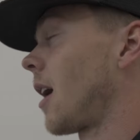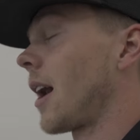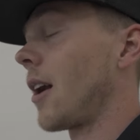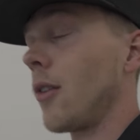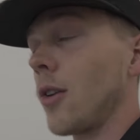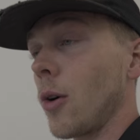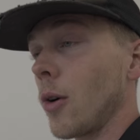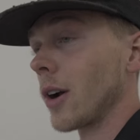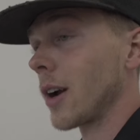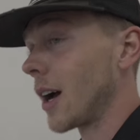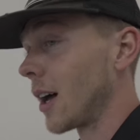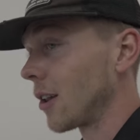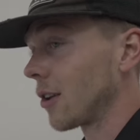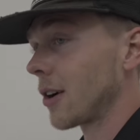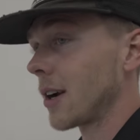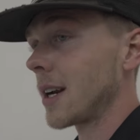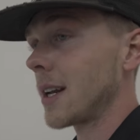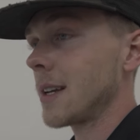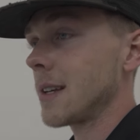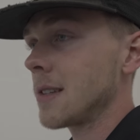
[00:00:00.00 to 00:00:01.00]
i don't know what
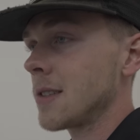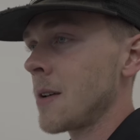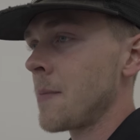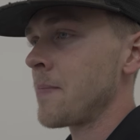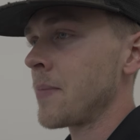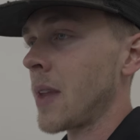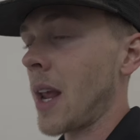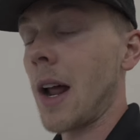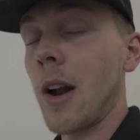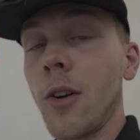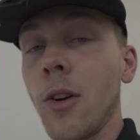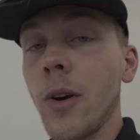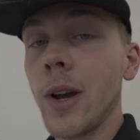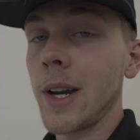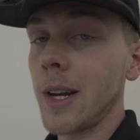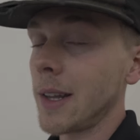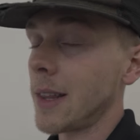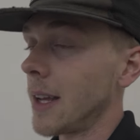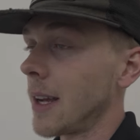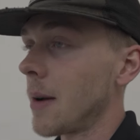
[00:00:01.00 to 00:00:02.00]
color it is i don't know
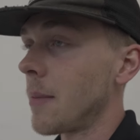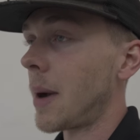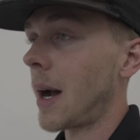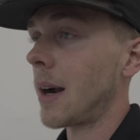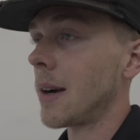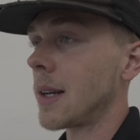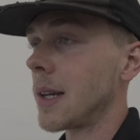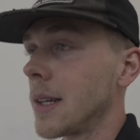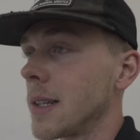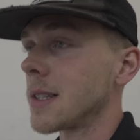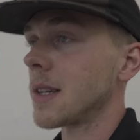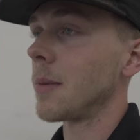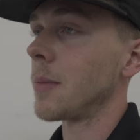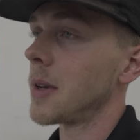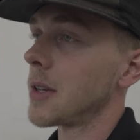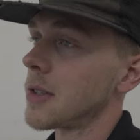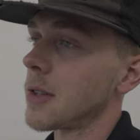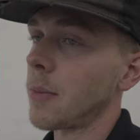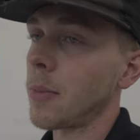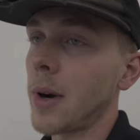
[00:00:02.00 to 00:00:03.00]
anything about it it's gonna
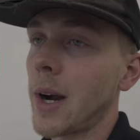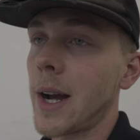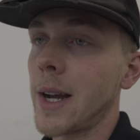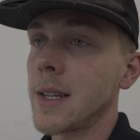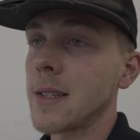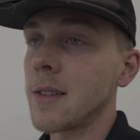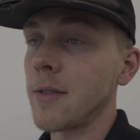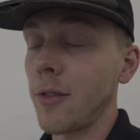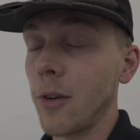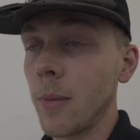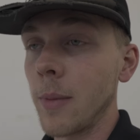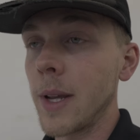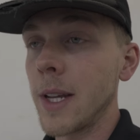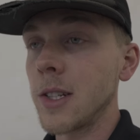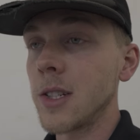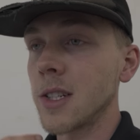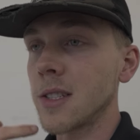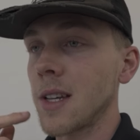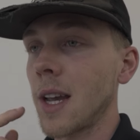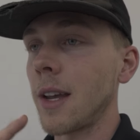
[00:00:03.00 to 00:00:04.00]
be a surprise for me
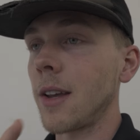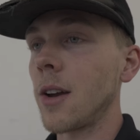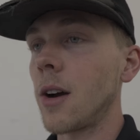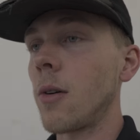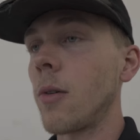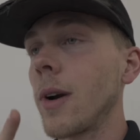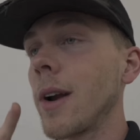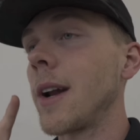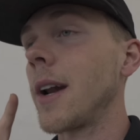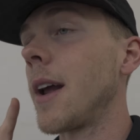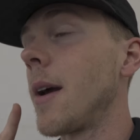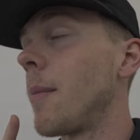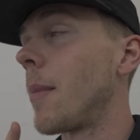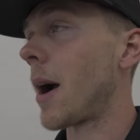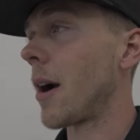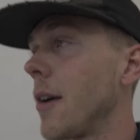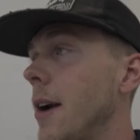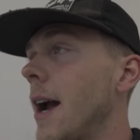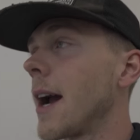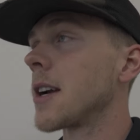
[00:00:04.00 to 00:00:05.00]
just like y'all we're gonna get
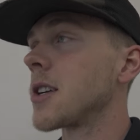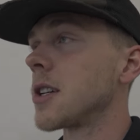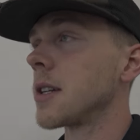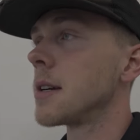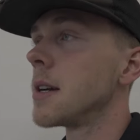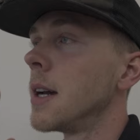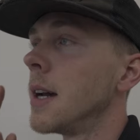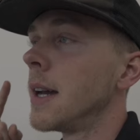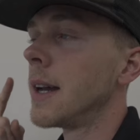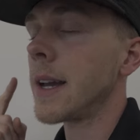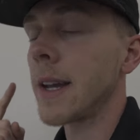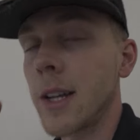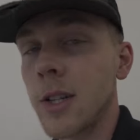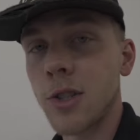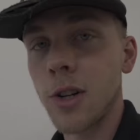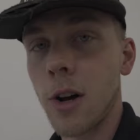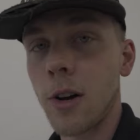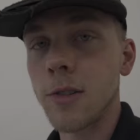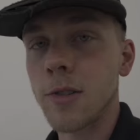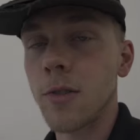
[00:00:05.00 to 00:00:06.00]
my reaction get
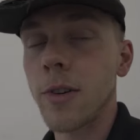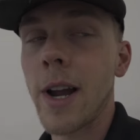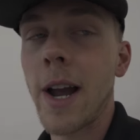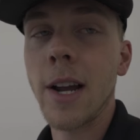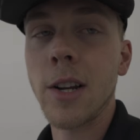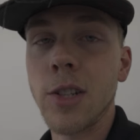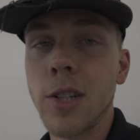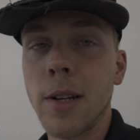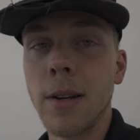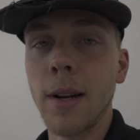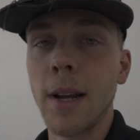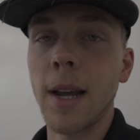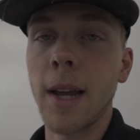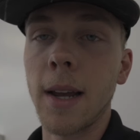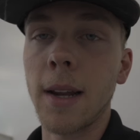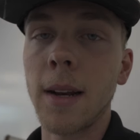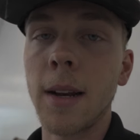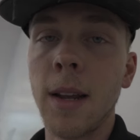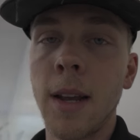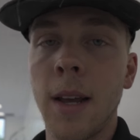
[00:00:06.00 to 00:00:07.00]
y'all's reaction
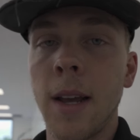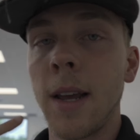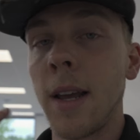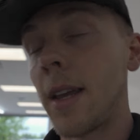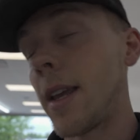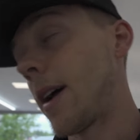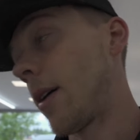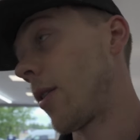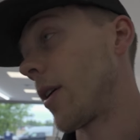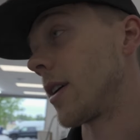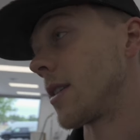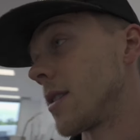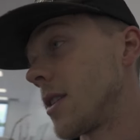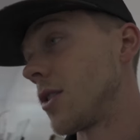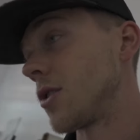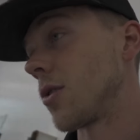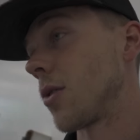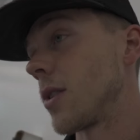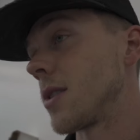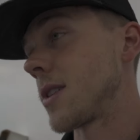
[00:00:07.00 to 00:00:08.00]
and yeah, we're gonna see
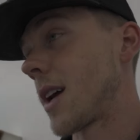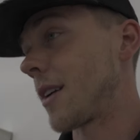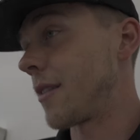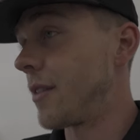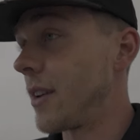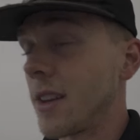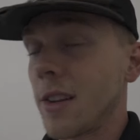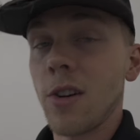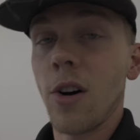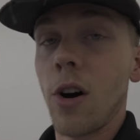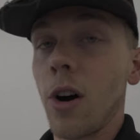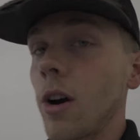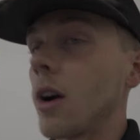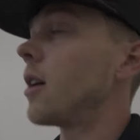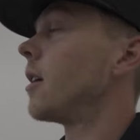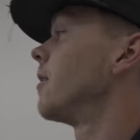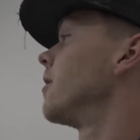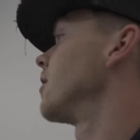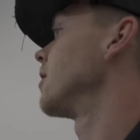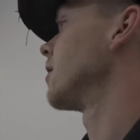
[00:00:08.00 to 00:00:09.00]
Troy's like fifth car
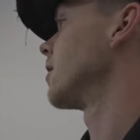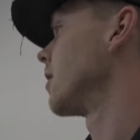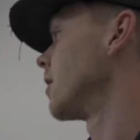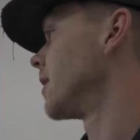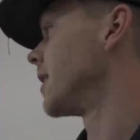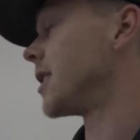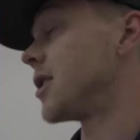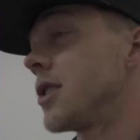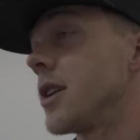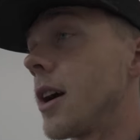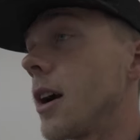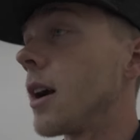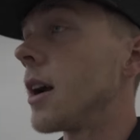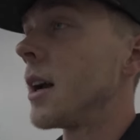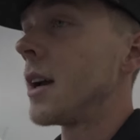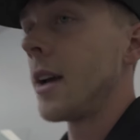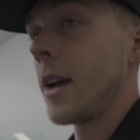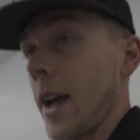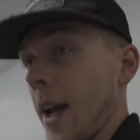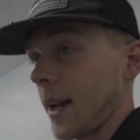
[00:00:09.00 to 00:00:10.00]
for this year,
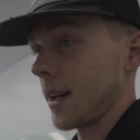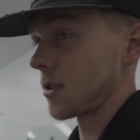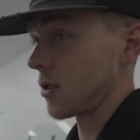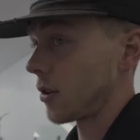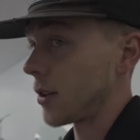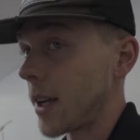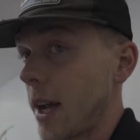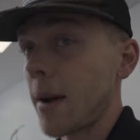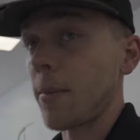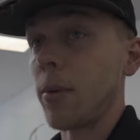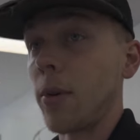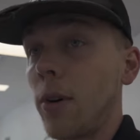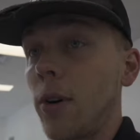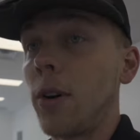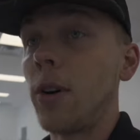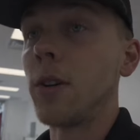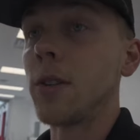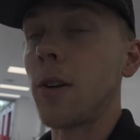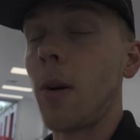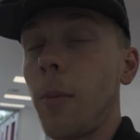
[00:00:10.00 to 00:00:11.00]
and it's only April.
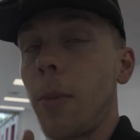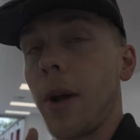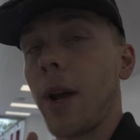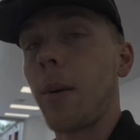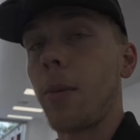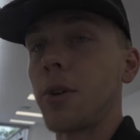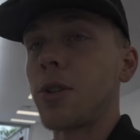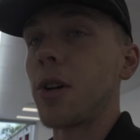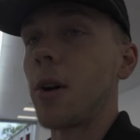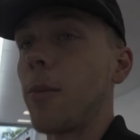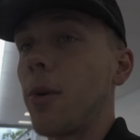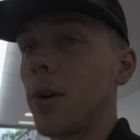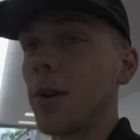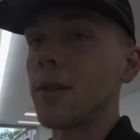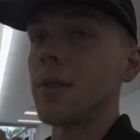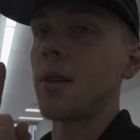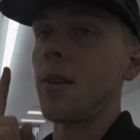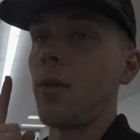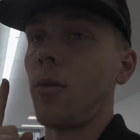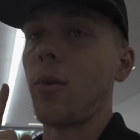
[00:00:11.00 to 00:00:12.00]
So I'm pick up with y'all
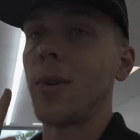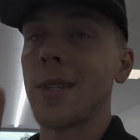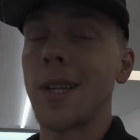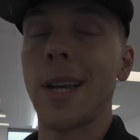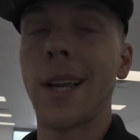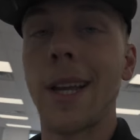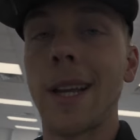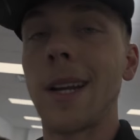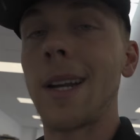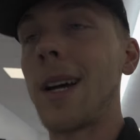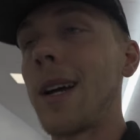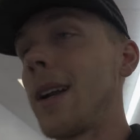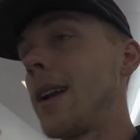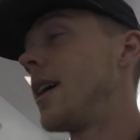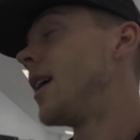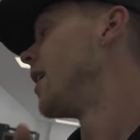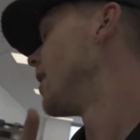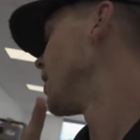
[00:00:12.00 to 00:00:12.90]
boys once I get done